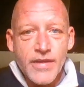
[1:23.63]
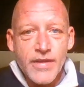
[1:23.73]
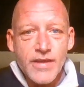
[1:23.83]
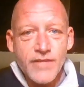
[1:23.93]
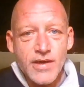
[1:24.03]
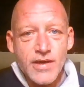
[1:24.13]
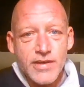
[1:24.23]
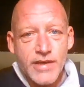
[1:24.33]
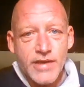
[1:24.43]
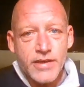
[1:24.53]
giving a
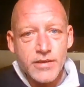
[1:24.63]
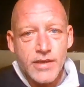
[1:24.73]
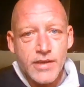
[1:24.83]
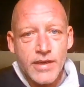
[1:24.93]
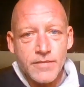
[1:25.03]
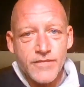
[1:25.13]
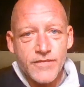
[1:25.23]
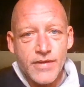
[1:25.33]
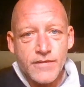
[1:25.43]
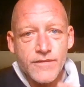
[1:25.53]
little glimpse
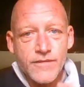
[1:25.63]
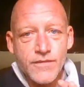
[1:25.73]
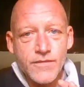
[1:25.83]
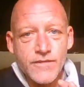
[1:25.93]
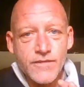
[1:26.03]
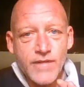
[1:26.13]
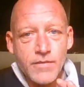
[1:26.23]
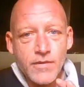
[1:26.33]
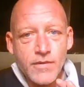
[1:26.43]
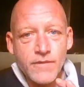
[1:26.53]
into some
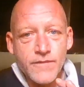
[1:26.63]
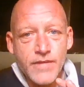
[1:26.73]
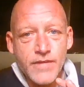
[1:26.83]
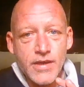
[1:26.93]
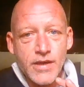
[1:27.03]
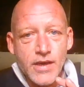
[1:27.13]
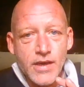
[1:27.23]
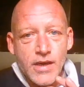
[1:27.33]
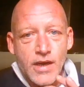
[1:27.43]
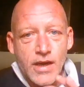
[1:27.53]
of the
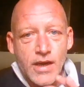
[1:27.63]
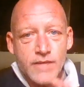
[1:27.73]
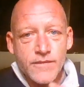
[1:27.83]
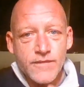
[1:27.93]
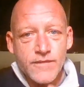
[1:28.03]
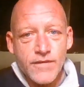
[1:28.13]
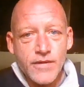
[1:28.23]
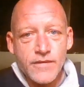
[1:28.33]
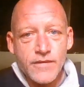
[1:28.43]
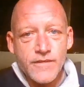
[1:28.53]

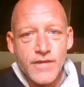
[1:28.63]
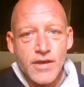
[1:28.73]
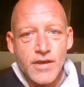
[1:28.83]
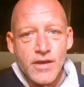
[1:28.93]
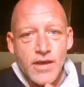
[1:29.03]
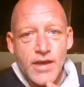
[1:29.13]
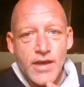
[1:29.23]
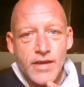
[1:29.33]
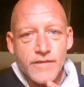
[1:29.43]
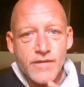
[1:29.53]
uncertainty
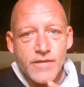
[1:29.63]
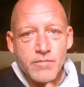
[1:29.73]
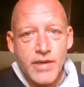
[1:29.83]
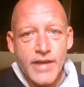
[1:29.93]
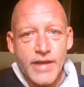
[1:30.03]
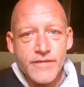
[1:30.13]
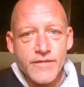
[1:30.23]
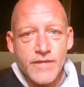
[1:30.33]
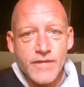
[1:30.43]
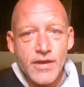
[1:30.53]
and
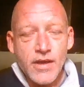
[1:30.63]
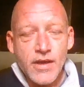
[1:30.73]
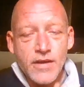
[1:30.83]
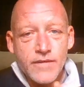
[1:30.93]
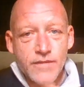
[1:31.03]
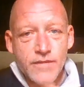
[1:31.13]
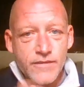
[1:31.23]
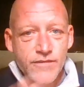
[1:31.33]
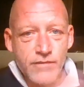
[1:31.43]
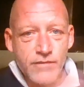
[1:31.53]
complexity that
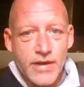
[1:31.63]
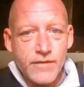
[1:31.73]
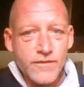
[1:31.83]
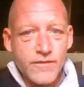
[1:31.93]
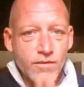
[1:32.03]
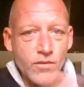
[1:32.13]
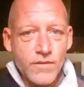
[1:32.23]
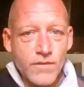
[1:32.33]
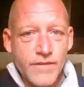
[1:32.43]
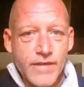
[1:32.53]
surrounds all
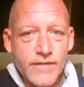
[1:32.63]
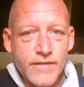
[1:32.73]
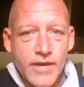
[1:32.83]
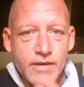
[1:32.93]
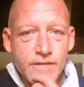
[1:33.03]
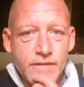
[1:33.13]
of this. And